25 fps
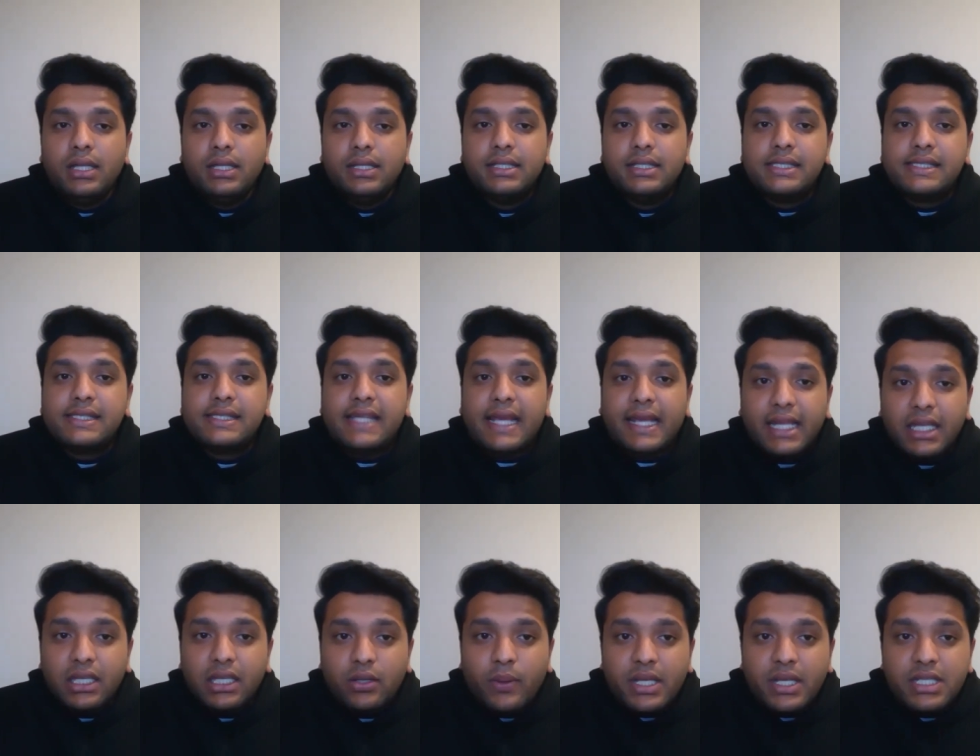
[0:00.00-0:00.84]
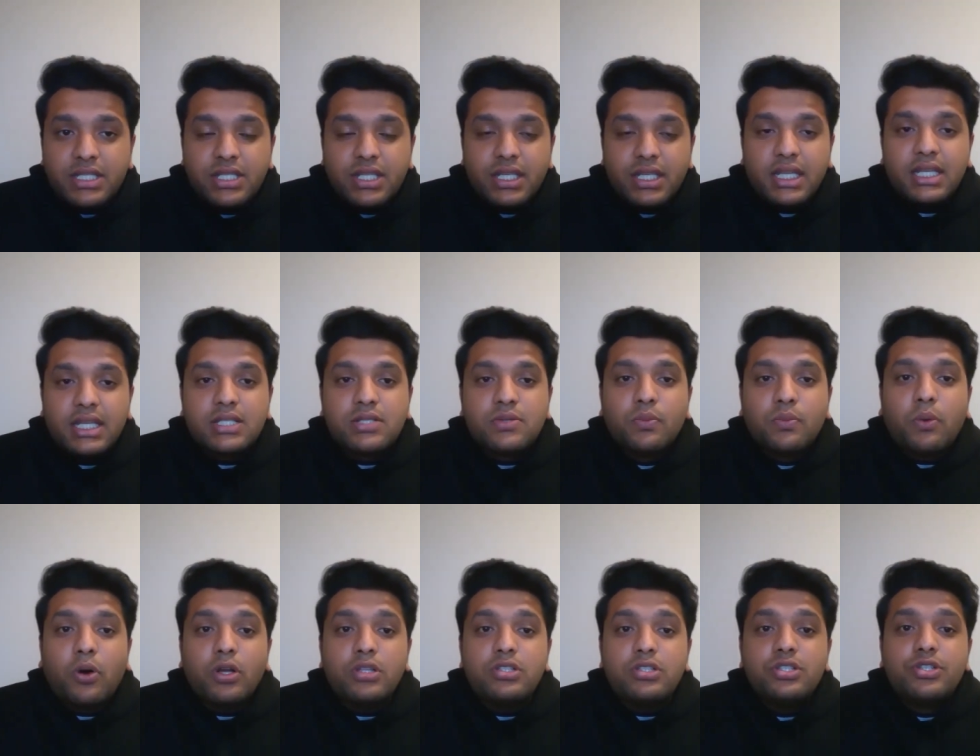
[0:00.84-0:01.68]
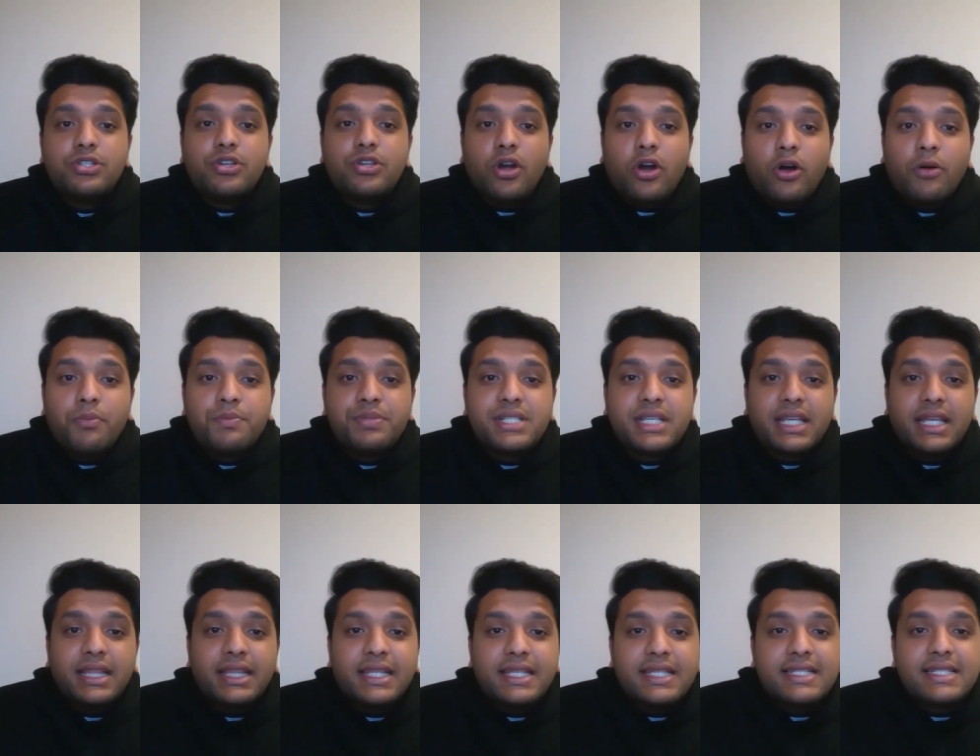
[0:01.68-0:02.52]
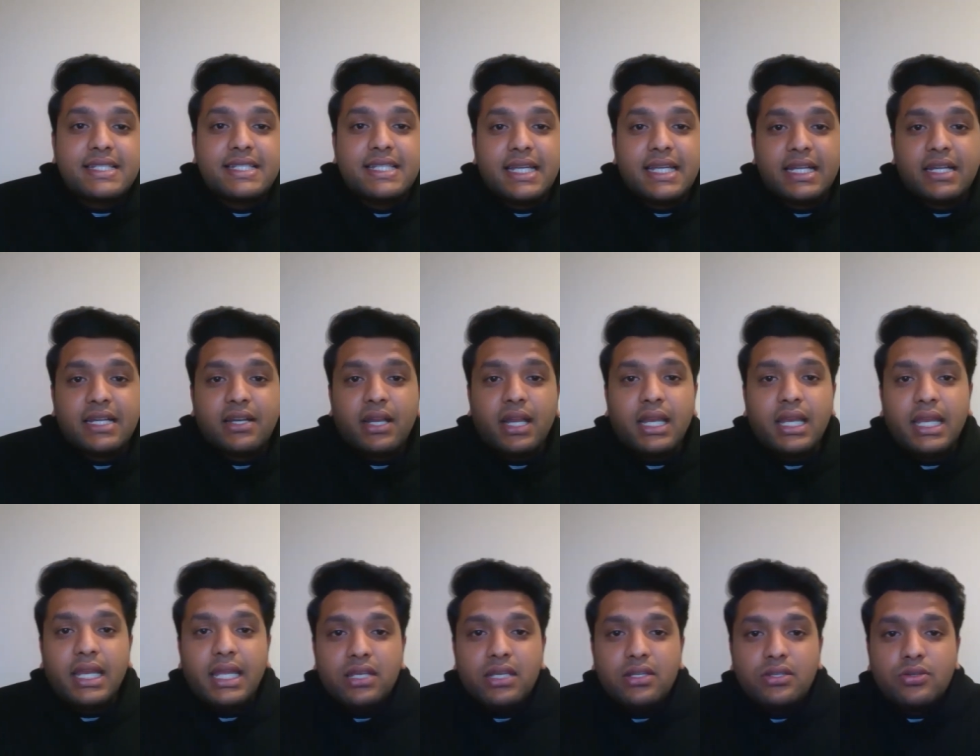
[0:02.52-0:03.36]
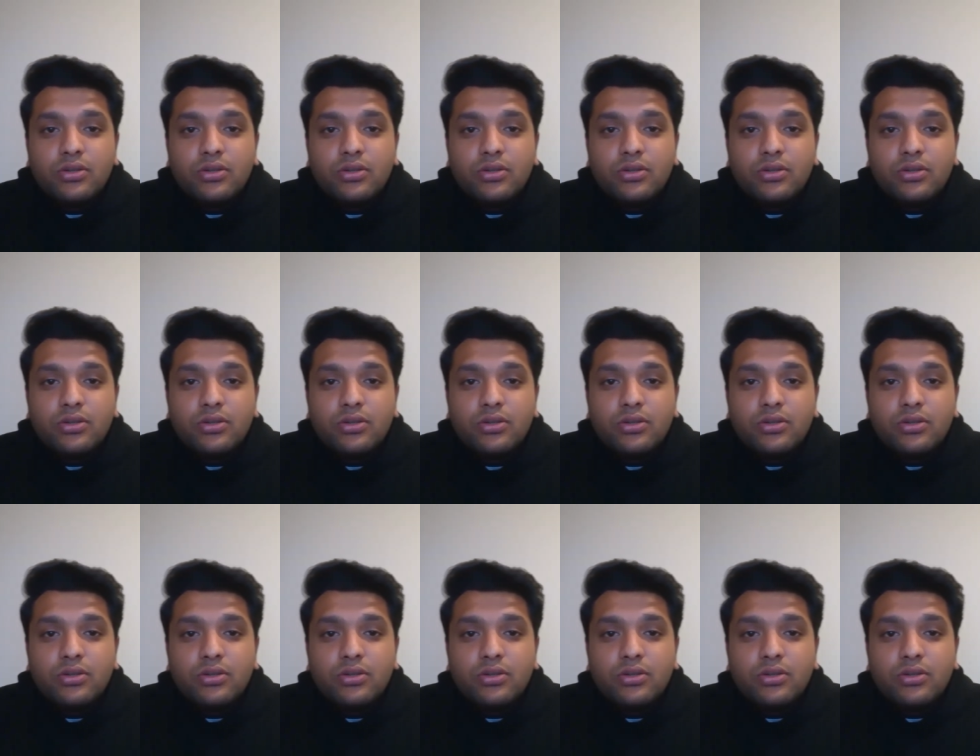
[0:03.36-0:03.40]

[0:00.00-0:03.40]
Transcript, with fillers: The second question is what jobs can this degree lead